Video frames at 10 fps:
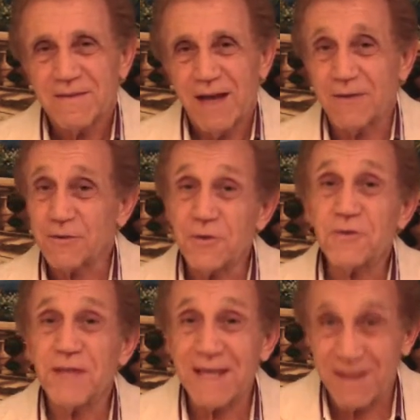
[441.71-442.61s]
I was going to
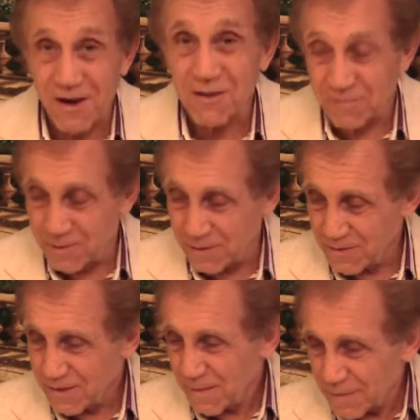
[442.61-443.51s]
say gullible,
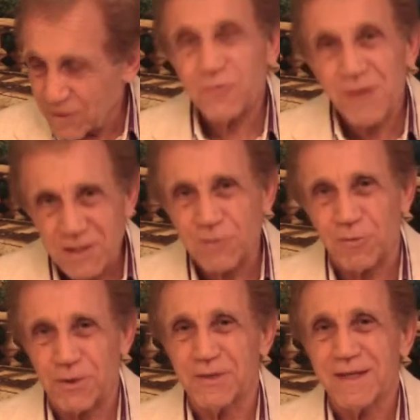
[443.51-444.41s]
but
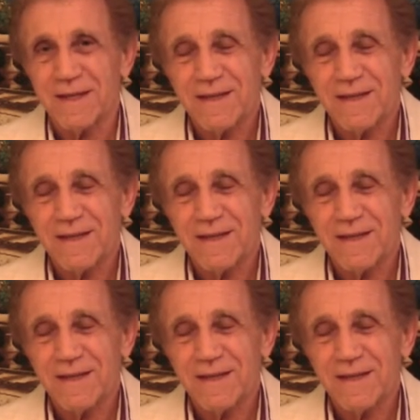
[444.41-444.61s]
trustworthy.